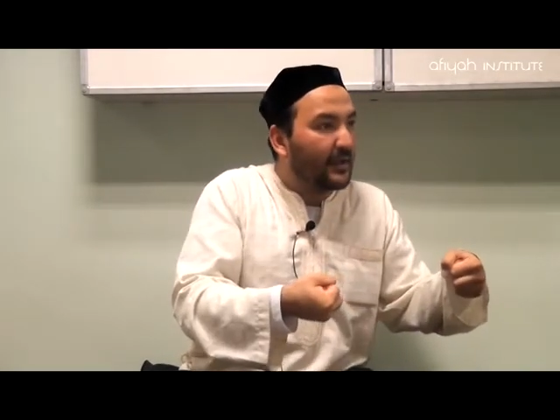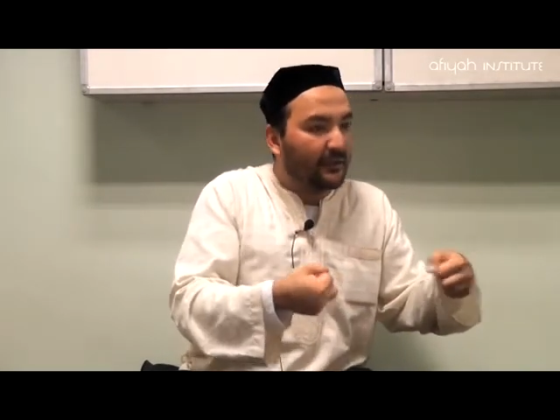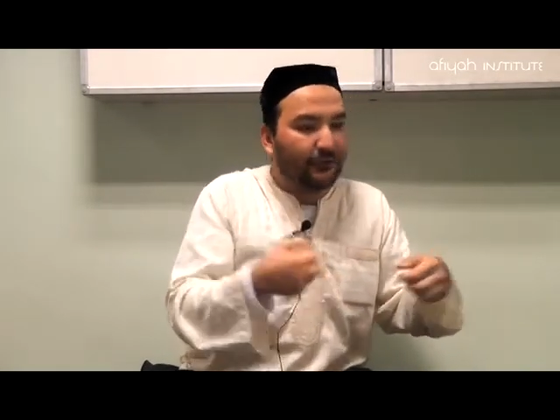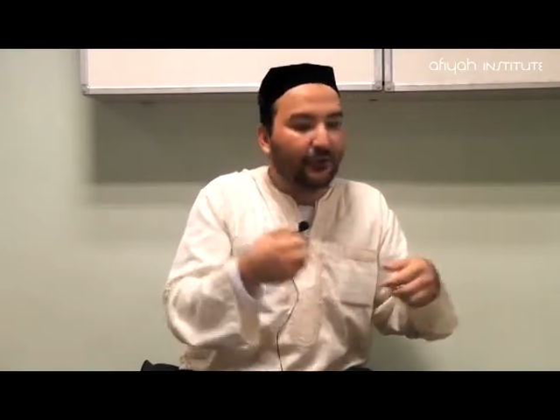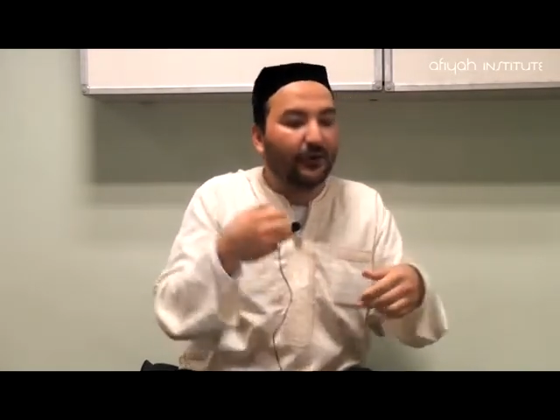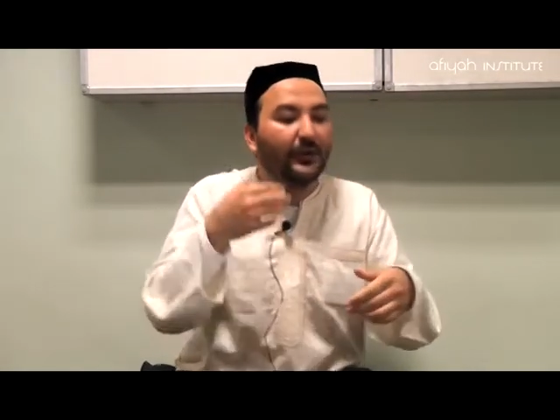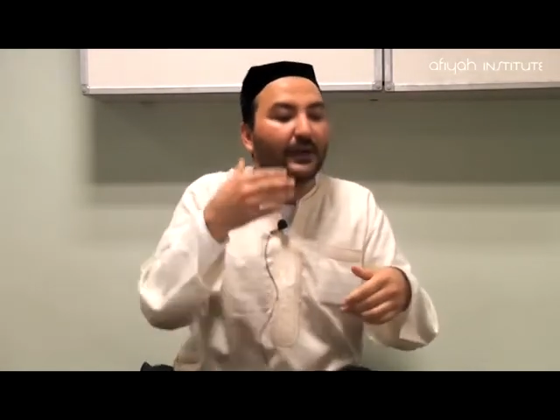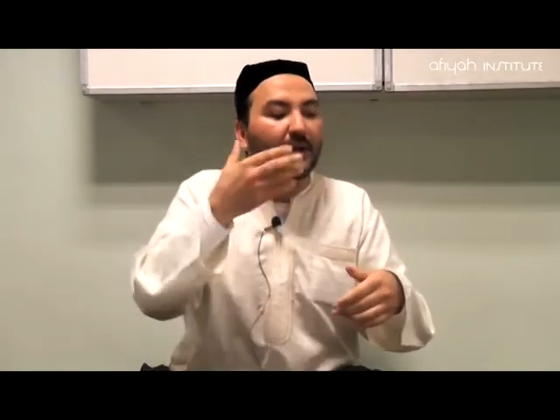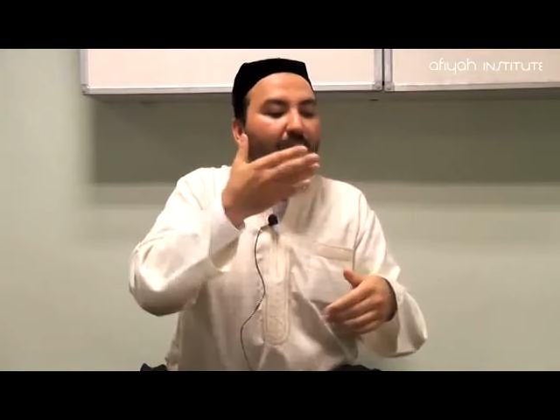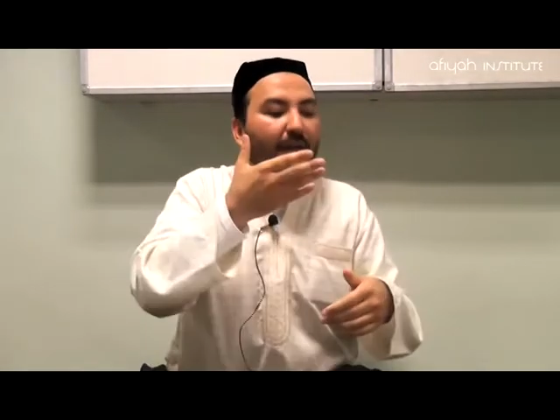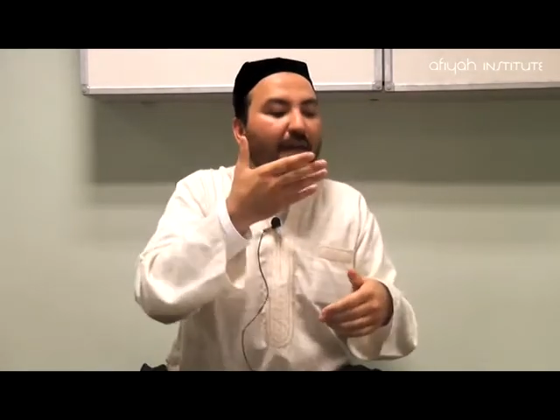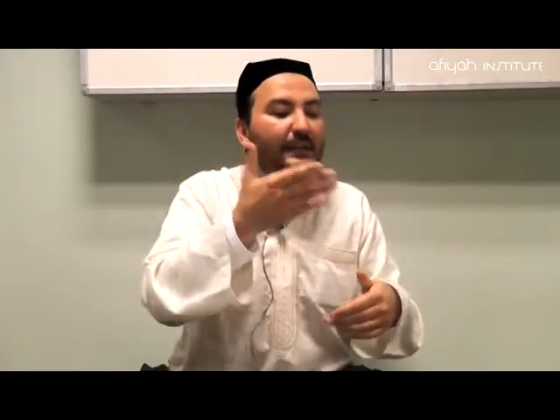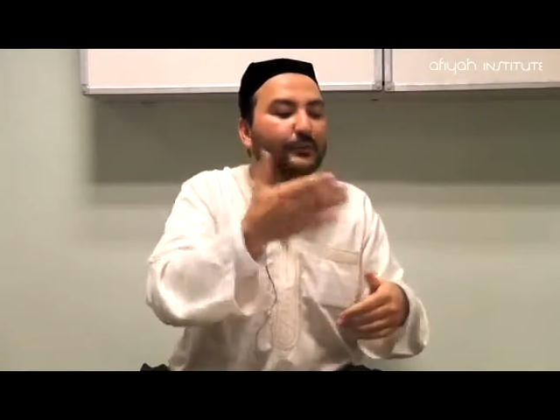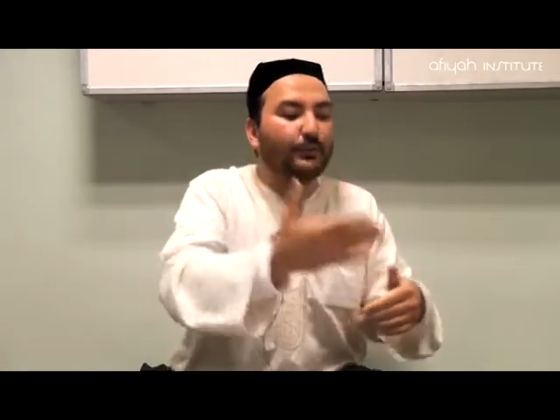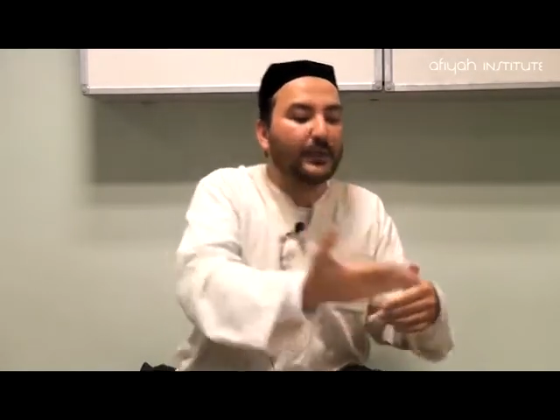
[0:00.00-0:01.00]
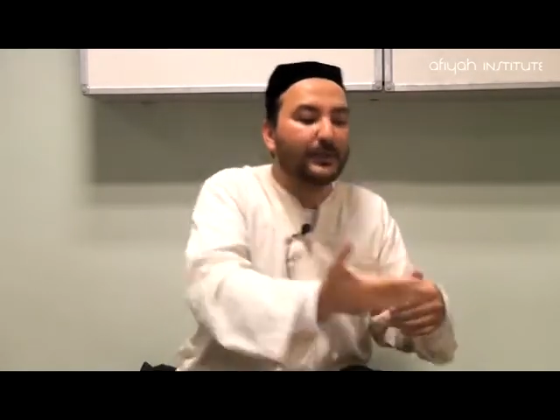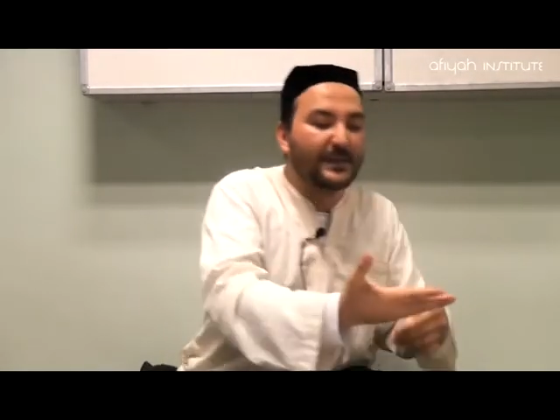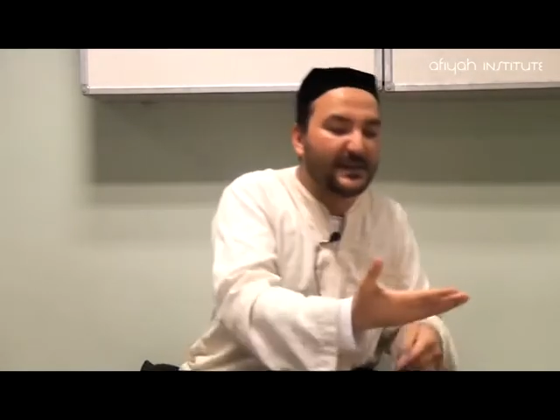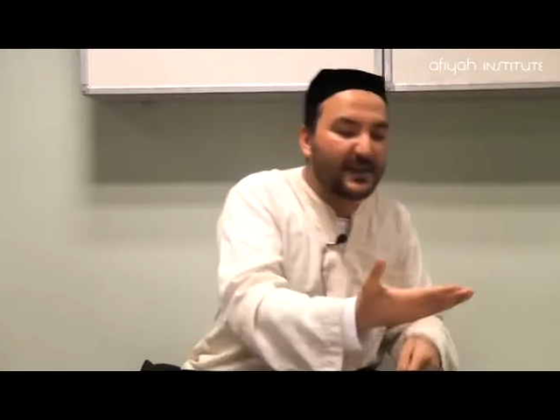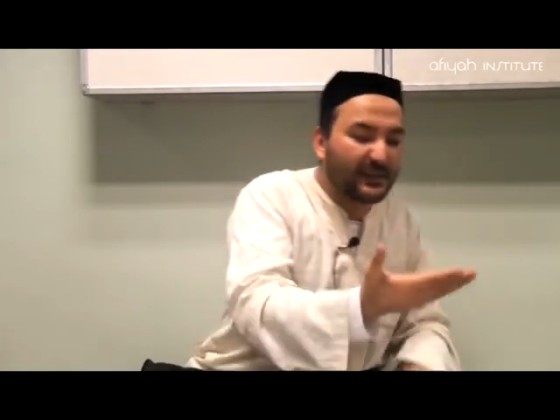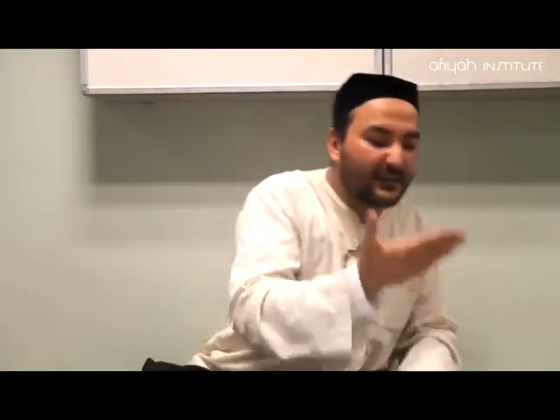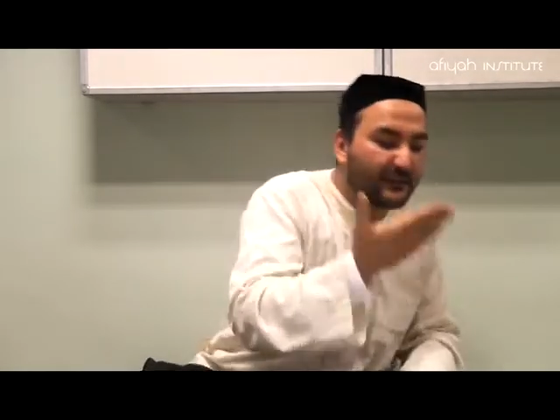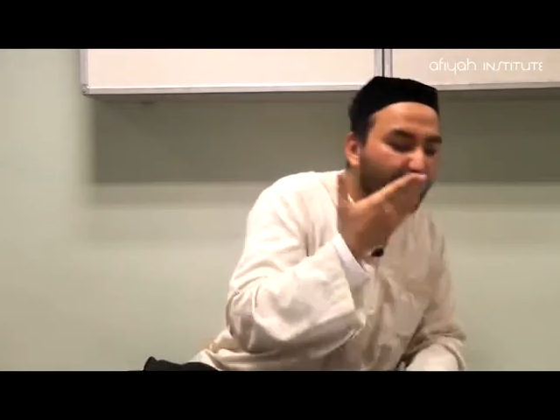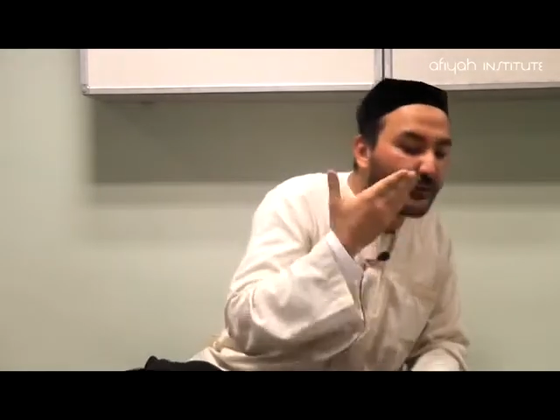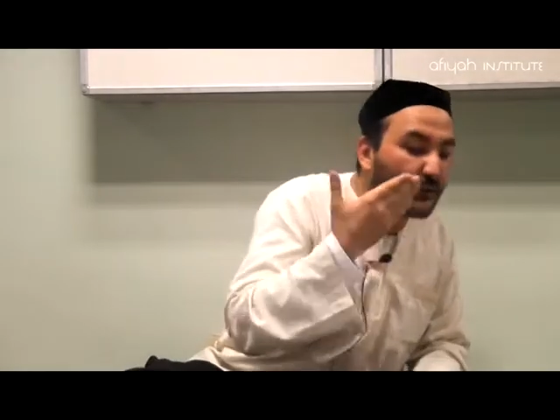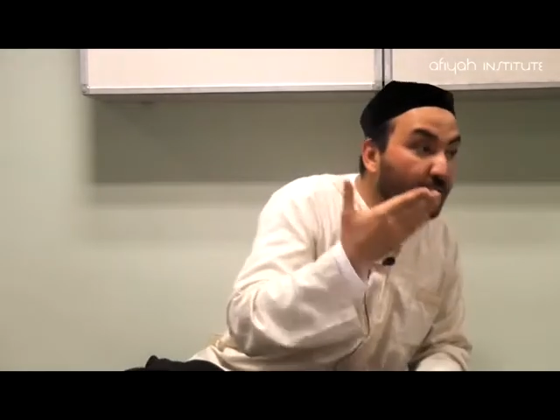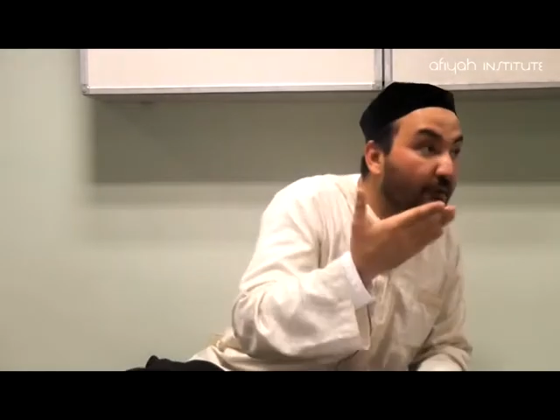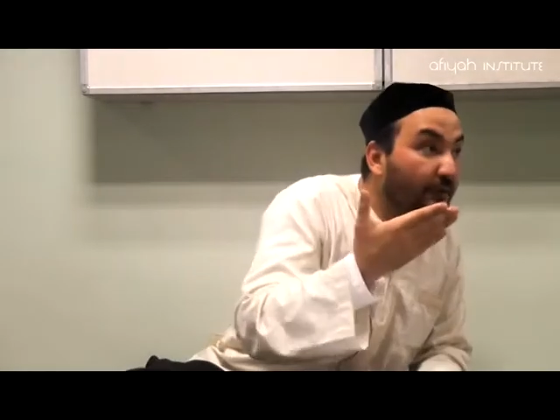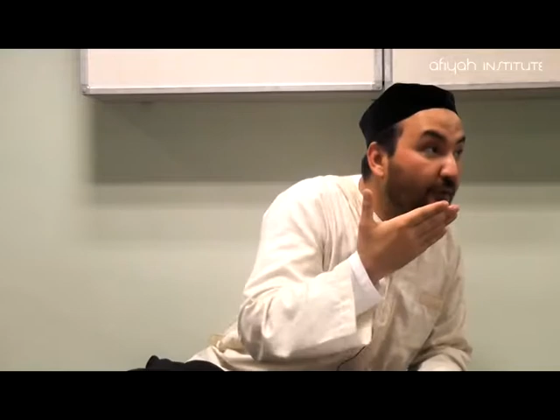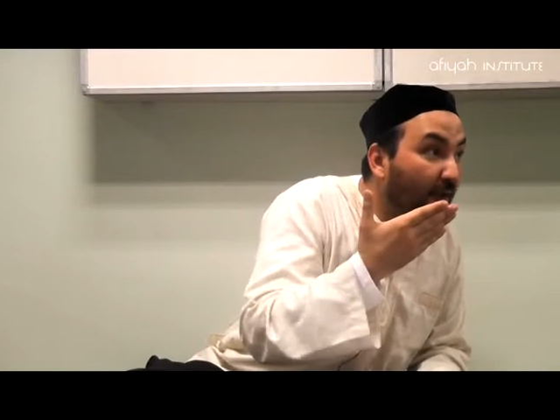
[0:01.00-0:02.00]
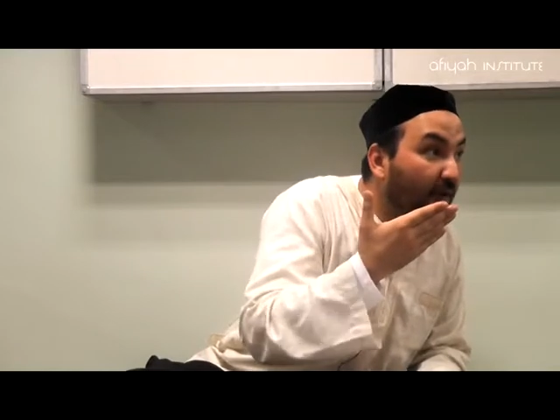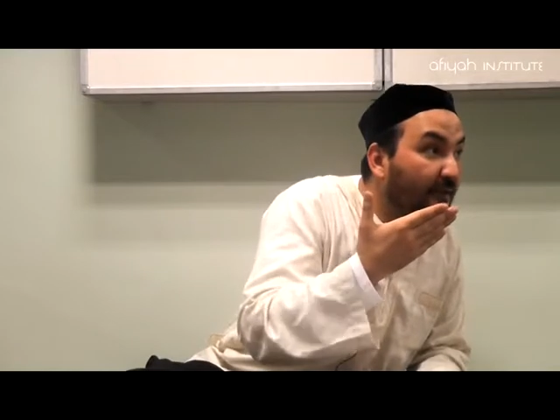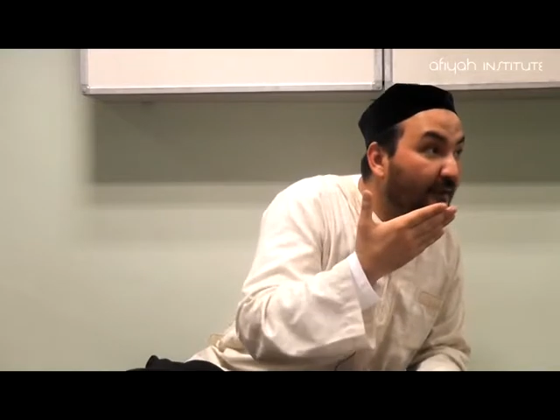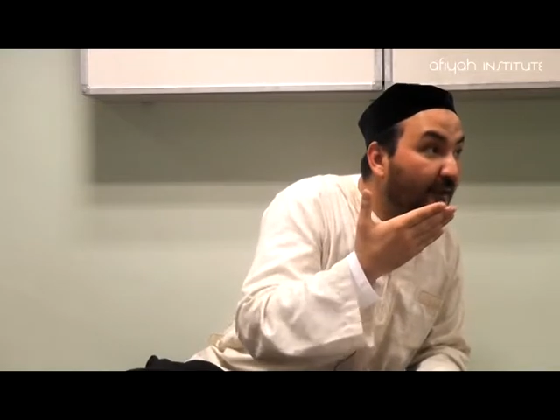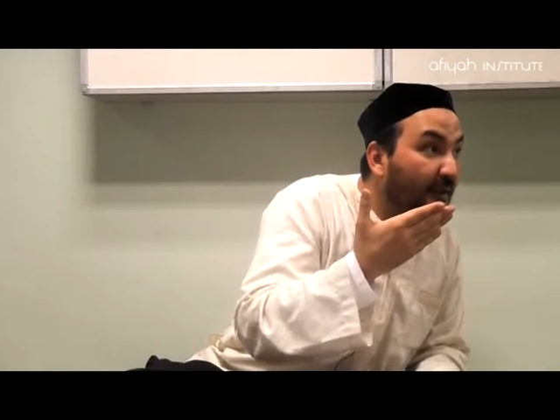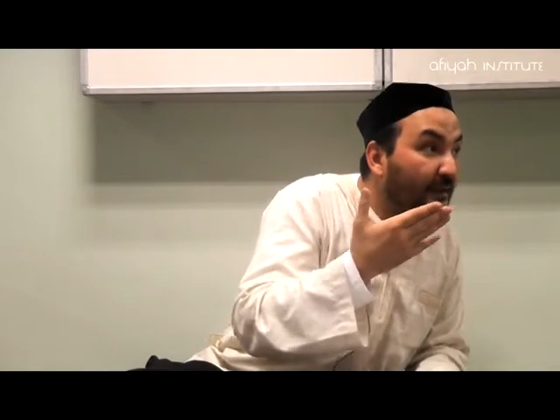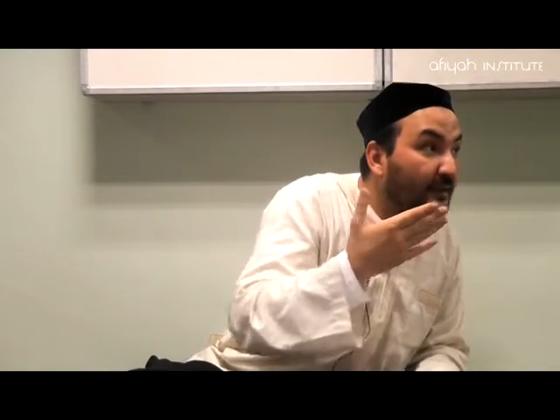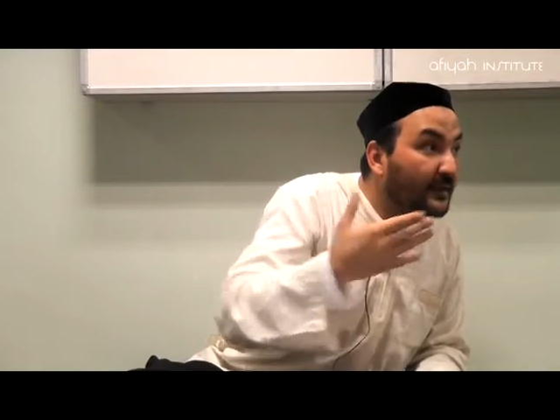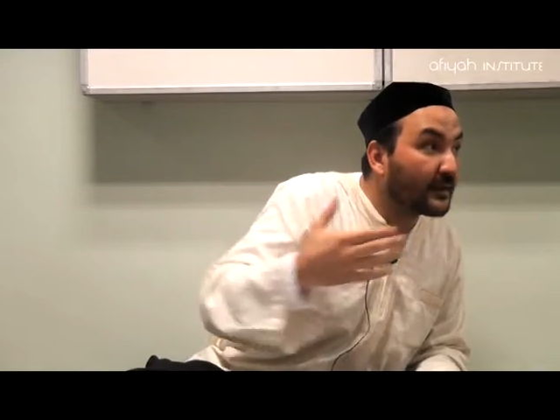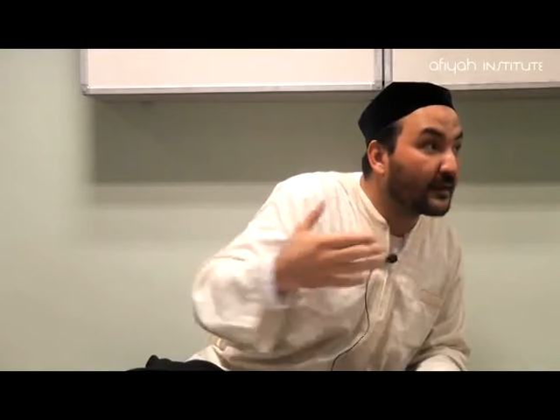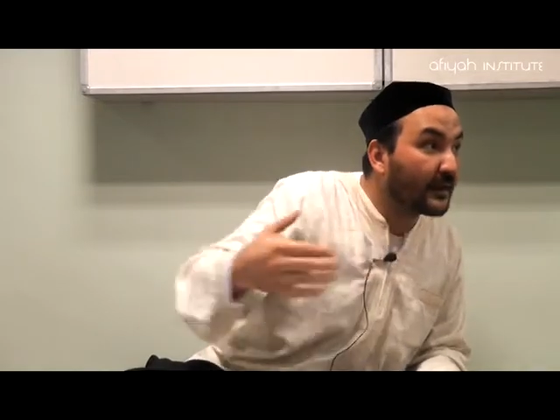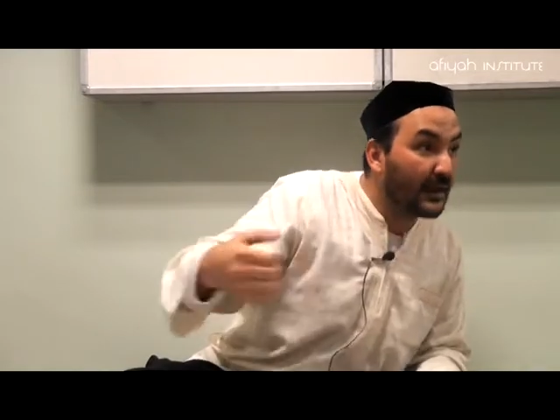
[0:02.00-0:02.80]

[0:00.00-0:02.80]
so it will be just in front of your face.